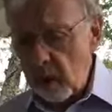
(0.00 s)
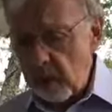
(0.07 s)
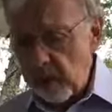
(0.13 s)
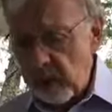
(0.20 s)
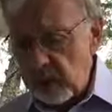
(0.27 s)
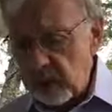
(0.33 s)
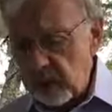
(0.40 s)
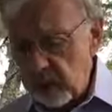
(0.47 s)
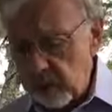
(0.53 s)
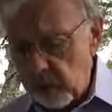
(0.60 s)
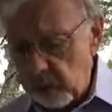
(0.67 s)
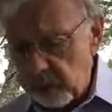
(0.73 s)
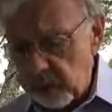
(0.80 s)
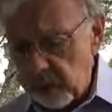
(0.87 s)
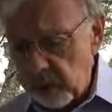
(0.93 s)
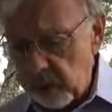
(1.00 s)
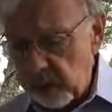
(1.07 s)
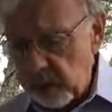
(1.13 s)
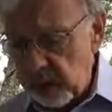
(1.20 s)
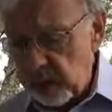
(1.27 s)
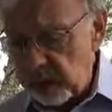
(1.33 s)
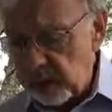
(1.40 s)
about some of those other
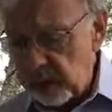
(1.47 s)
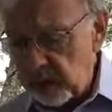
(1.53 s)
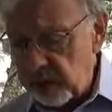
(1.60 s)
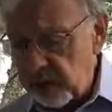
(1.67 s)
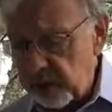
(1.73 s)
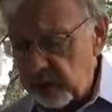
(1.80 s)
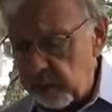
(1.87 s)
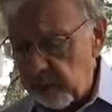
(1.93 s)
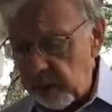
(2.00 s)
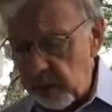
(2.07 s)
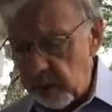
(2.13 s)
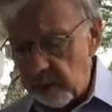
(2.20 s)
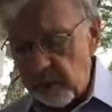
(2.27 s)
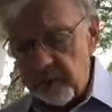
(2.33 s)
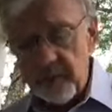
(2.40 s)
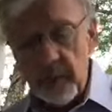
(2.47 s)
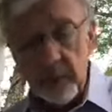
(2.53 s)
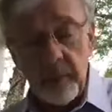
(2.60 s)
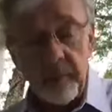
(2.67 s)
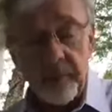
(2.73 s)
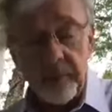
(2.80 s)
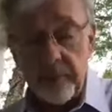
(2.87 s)
things in just a minute. But from
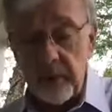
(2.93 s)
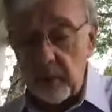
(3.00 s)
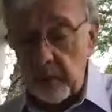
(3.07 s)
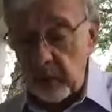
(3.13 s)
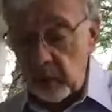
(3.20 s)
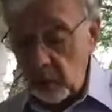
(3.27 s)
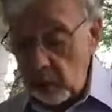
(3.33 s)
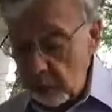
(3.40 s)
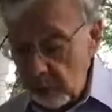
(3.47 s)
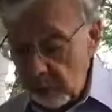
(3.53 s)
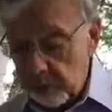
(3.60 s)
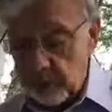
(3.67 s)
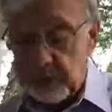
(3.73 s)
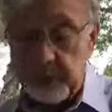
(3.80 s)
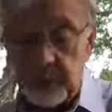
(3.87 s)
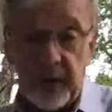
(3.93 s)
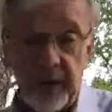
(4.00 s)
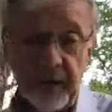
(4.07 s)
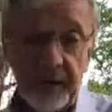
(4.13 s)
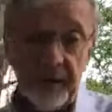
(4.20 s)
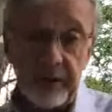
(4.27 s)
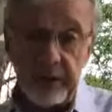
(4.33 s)
a from a human
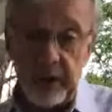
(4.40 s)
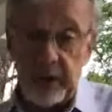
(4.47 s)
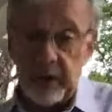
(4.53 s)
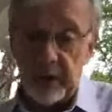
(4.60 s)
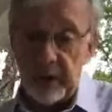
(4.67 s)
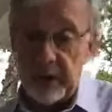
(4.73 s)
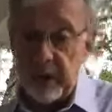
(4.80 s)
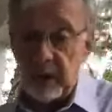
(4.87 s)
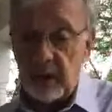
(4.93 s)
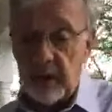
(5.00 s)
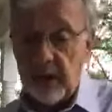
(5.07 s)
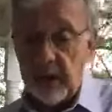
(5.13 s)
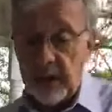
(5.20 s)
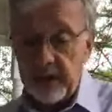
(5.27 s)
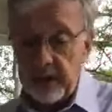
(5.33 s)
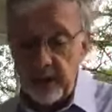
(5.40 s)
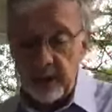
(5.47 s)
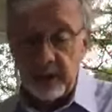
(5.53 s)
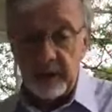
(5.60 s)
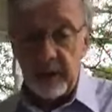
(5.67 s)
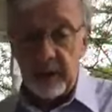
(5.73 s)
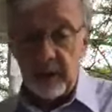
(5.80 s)
perspective, saying that it's light,
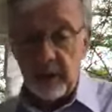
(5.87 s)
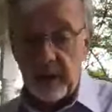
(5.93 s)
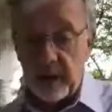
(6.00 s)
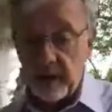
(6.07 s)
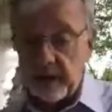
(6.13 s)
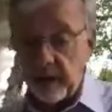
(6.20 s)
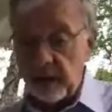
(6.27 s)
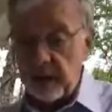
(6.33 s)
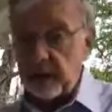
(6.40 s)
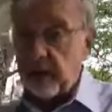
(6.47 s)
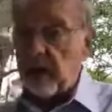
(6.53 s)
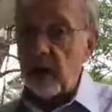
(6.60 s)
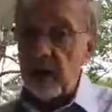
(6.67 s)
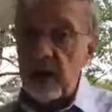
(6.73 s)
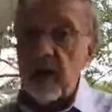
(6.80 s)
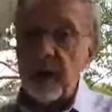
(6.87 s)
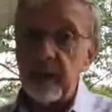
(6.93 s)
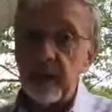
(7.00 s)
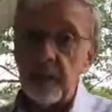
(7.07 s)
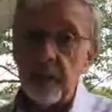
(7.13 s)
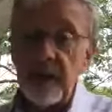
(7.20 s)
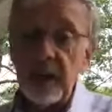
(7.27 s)
that kind of like, well, it's not light
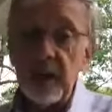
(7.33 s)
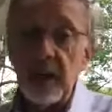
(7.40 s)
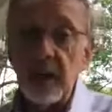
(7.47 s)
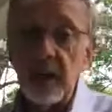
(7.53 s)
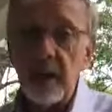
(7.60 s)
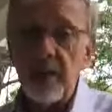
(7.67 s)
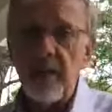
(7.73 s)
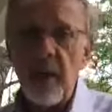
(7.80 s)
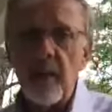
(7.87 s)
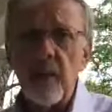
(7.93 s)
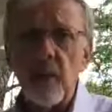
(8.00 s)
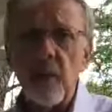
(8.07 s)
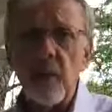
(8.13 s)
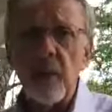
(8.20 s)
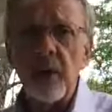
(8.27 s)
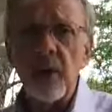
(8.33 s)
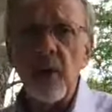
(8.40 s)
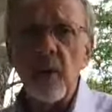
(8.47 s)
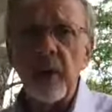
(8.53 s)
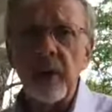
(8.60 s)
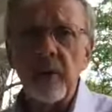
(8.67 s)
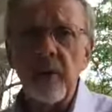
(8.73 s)
to me if I'm the one
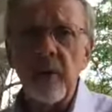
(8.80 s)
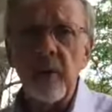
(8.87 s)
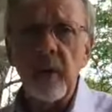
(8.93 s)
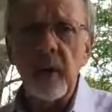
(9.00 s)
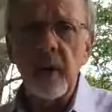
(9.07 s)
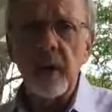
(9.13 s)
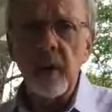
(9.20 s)
going through it.